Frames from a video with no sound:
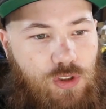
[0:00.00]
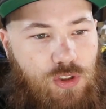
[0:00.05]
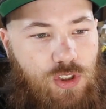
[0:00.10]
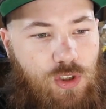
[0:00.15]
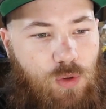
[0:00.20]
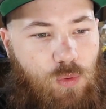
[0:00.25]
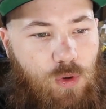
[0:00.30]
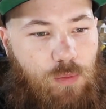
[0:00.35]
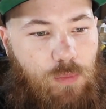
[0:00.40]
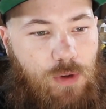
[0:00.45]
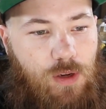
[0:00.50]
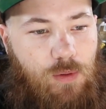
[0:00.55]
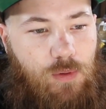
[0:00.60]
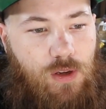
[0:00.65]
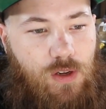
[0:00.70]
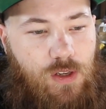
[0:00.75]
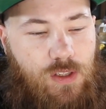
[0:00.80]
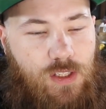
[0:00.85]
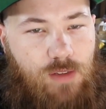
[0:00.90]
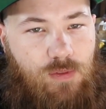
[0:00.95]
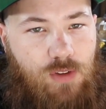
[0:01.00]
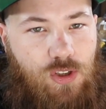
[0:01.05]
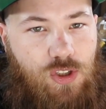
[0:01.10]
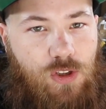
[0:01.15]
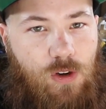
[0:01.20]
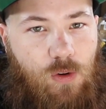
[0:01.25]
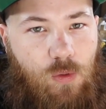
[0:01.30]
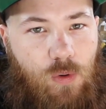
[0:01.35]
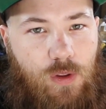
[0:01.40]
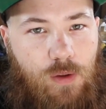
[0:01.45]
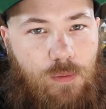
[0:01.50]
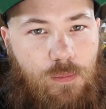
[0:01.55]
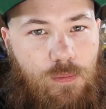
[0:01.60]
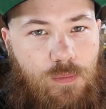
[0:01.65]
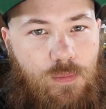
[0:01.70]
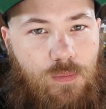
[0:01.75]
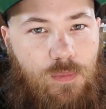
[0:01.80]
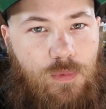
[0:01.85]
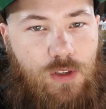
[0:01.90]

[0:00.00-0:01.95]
She wanted me to be on a TV show with them.